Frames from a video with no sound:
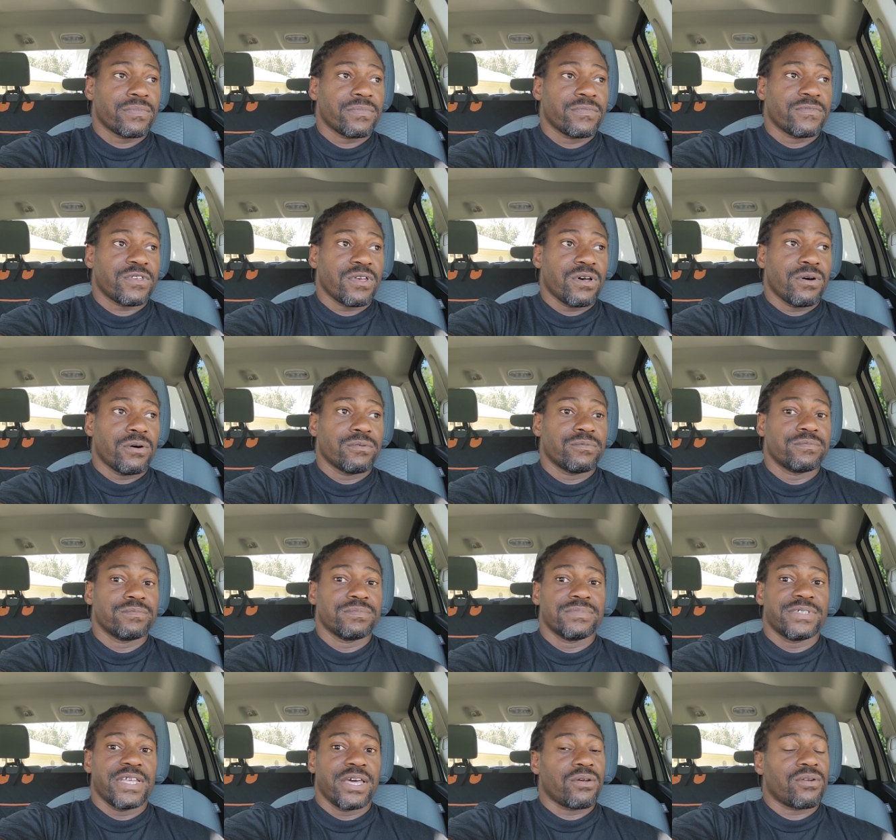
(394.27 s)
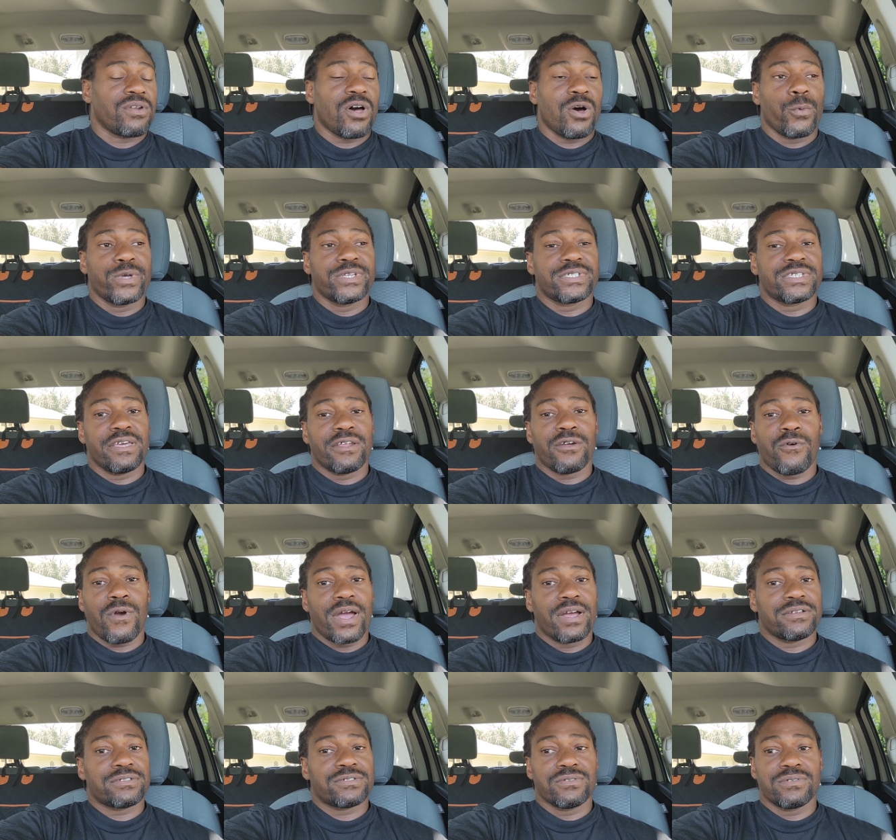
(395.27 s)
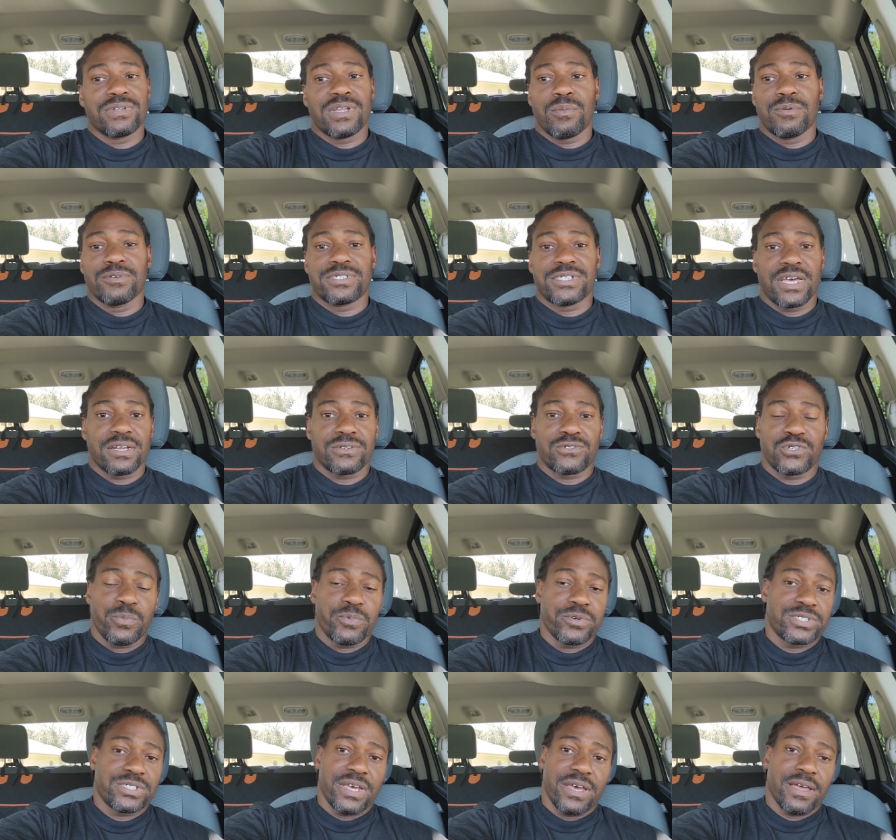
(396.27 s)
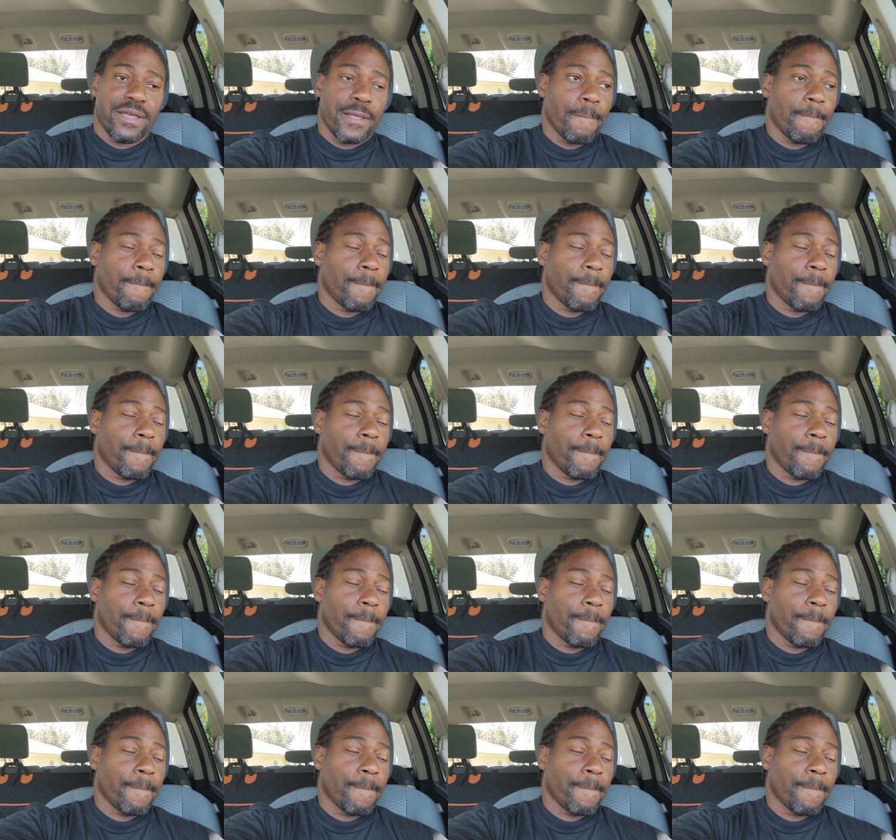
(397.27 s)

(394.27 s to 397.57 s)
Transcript: So they don't always get it right, so double check, triple check.